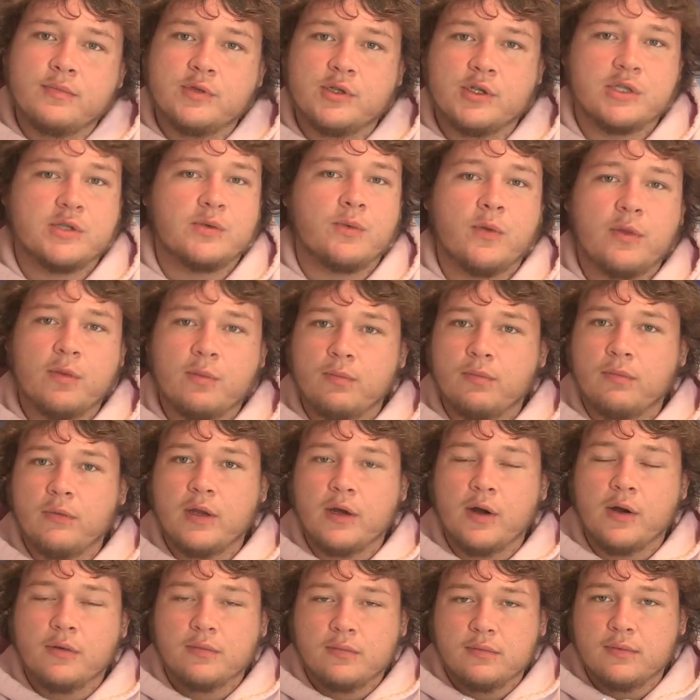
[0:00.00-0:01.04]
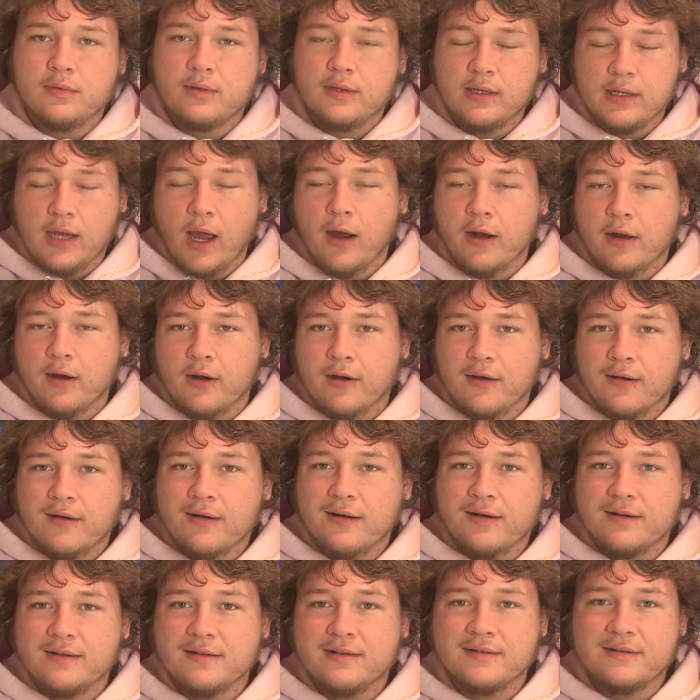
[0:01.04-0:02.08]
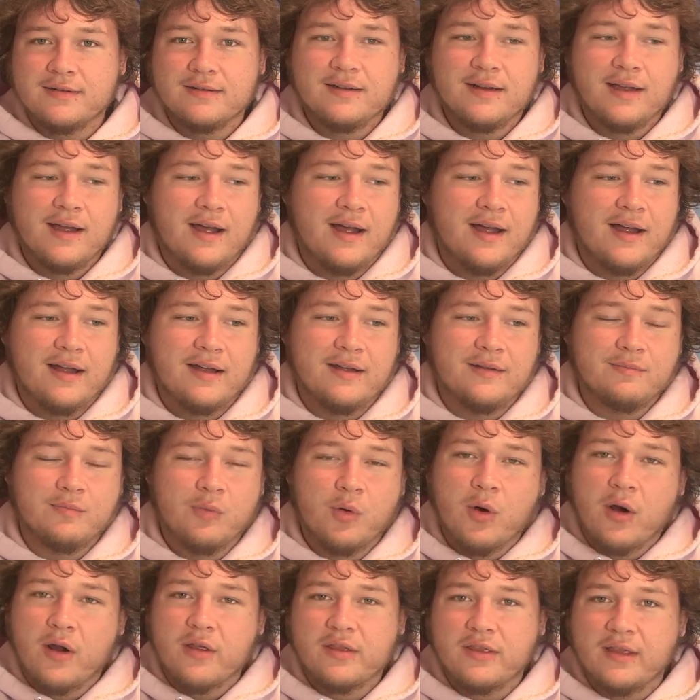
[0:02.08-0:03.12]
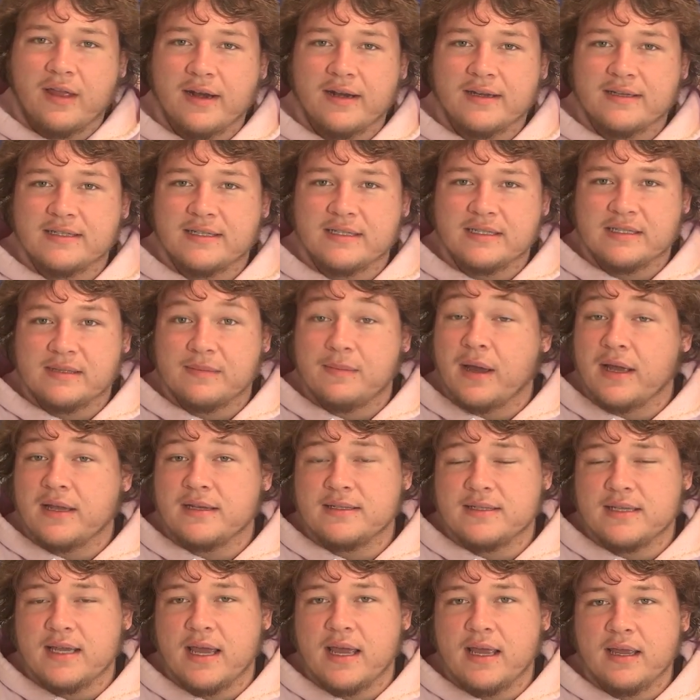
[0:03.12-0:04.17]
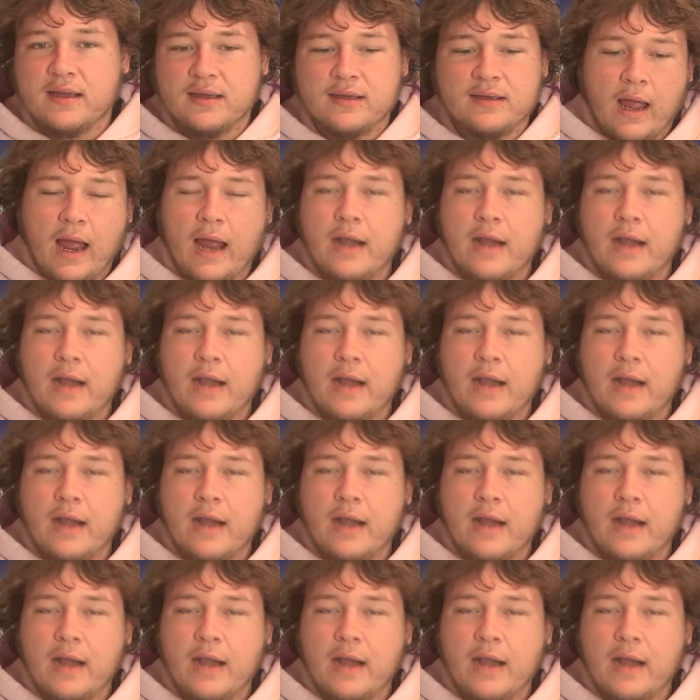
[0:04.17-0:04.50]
just with younger and more athleticism, I'd say.